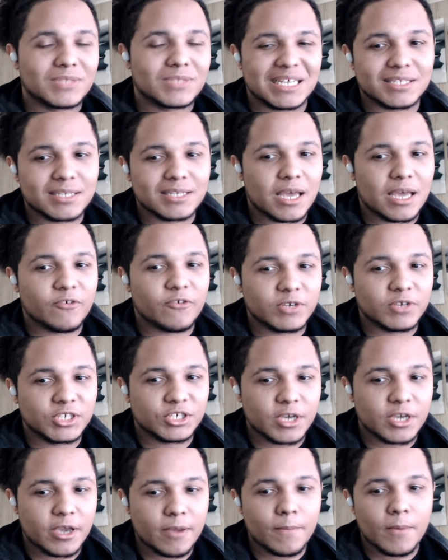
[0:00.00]
kind of a
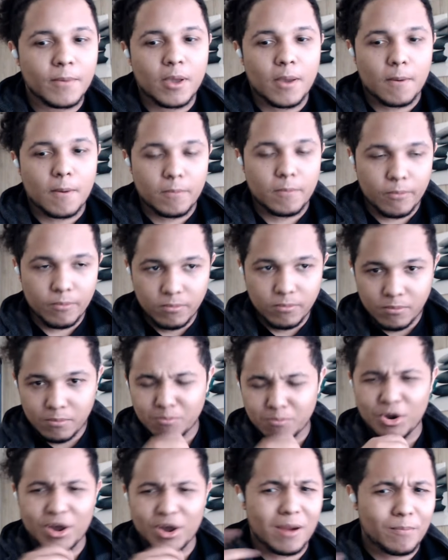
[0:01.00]
shame,
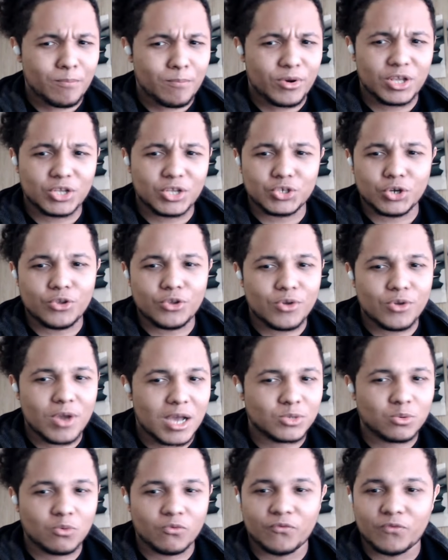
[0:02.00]
but I'm pretty sure you
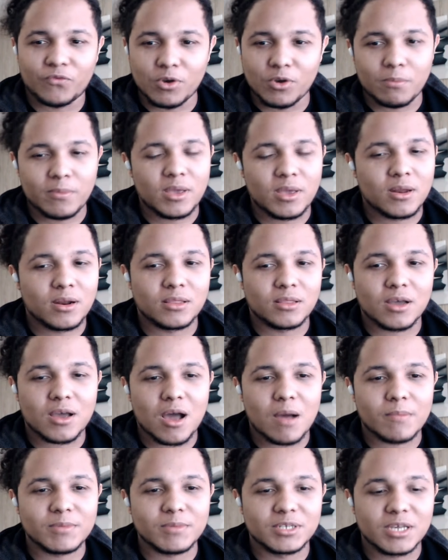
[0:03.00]
guys will fill me in the
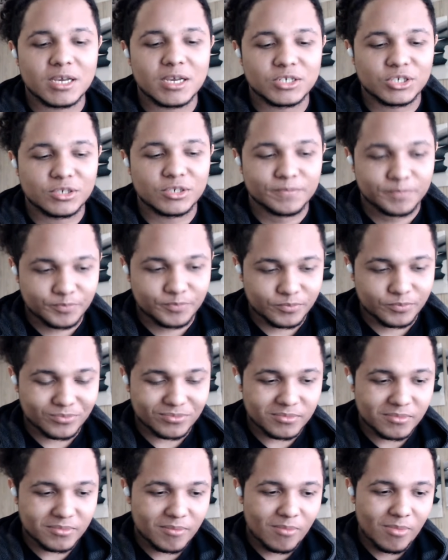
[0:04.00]
comment section.
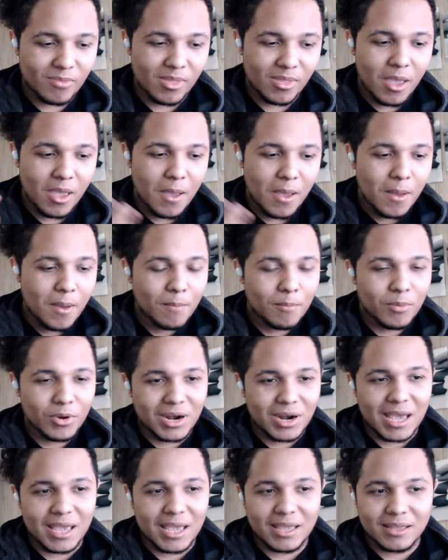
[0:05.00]
But
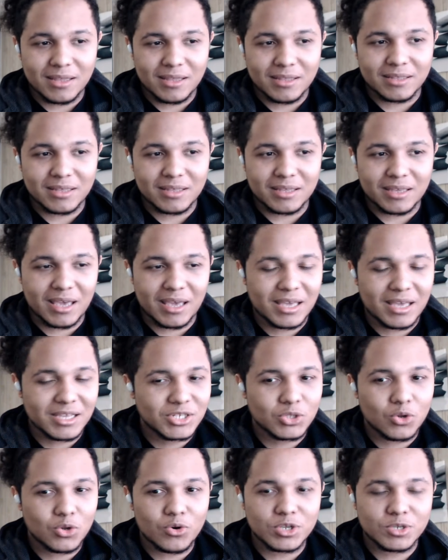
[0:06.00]
like, his
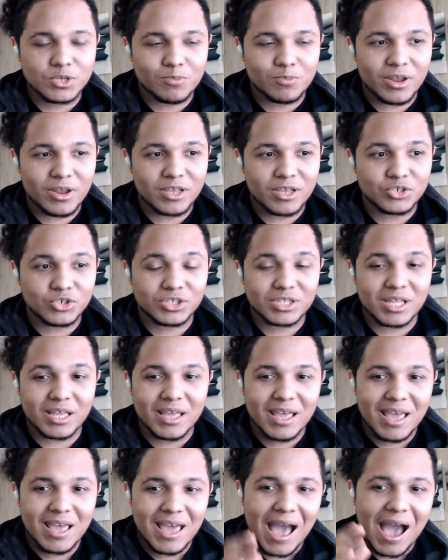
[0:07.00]
story is pretty interesting.
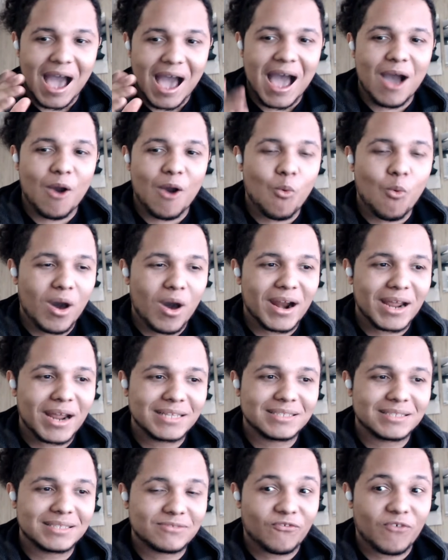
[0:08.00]
What I
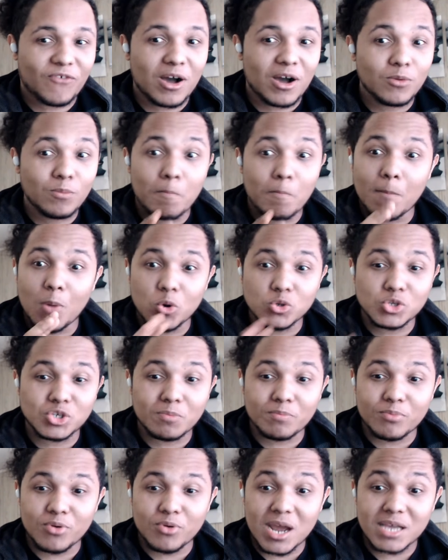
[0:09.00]
found most
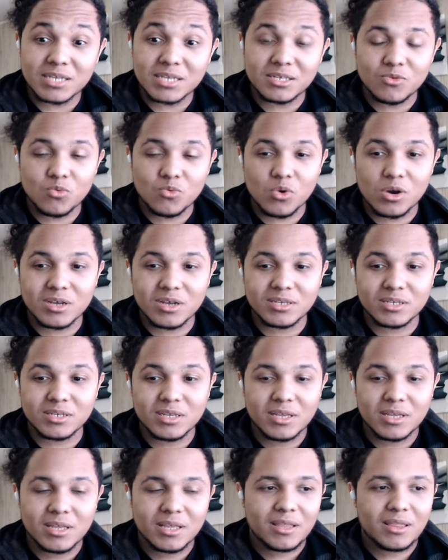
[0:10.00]
surprising was
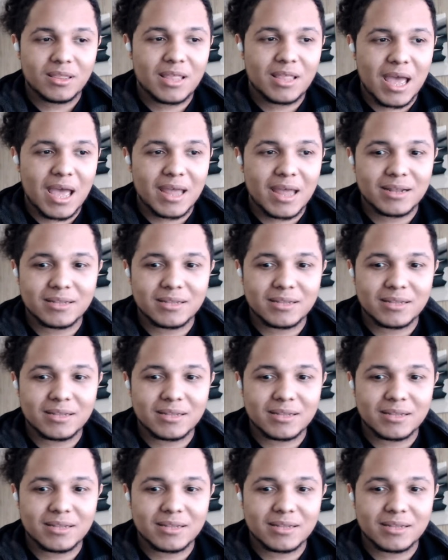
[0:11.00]
that